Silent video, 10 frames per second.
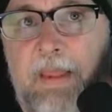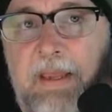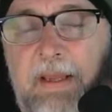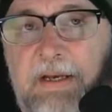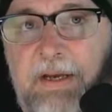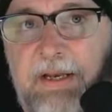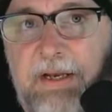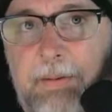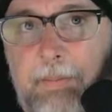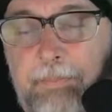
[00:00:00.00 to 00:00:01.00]
in
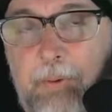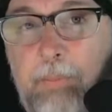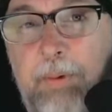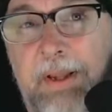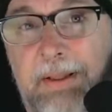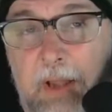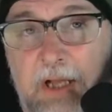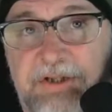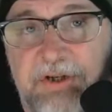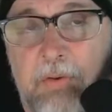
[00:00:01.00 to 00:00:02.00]
an appropriate
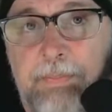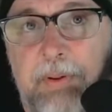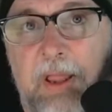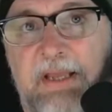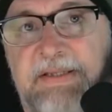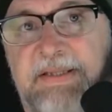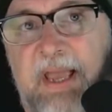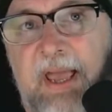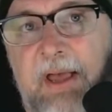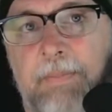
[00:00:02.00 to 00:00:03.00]
logical place
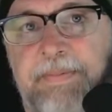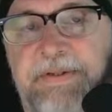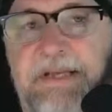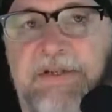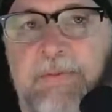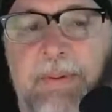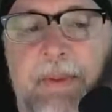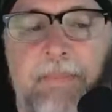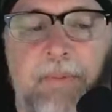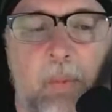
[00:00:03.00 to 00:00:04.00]
helps us
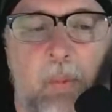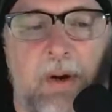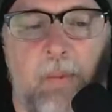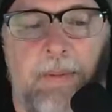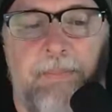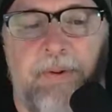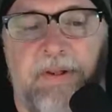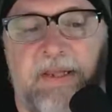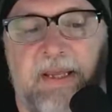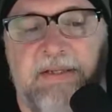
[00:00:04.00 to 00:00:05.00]
remember where we put
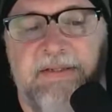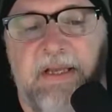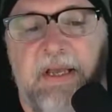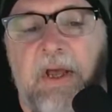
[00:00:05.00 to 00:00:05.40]
things.